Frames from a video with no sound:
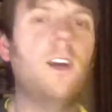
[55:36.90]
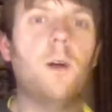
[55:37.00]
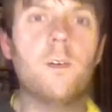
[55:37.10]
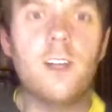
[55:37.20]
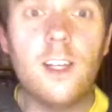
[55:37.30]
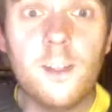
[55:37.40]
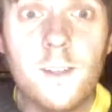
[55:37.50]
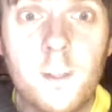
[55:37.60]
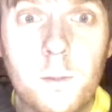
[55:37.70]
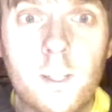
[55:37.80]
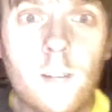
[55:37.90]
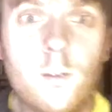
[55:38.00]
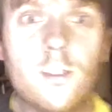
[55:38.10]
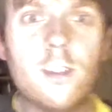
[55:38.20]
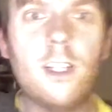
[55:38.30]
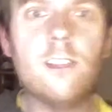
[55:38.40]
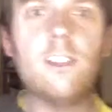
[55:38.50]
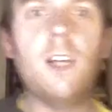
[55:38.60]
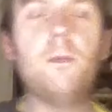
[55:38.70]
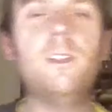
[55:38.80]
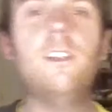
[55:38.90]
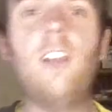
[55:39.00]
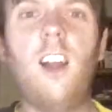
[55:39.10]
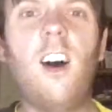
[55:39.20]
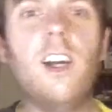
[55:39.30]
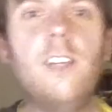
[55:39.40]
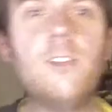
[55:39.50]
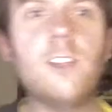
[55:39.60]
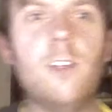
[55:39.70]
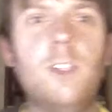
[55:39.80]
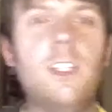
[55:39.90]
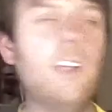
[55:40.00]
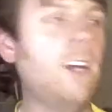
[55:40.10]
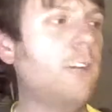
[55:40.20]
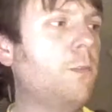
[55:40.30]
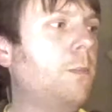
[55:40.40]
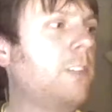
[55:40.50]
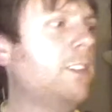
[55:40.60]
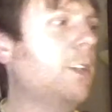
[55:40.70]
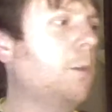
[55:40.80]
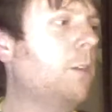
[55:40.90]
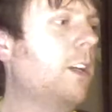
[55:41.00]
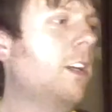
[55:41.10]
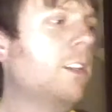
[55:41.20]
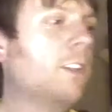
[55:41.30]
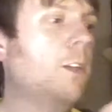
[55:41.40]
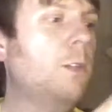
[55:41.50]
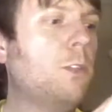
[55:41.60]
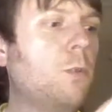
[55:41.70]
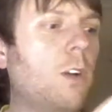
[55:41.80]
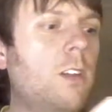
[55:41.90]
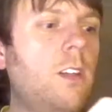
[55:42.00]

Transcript: Okay, here we go. So that's happened live. So you know I haven't messed it up. So who has won?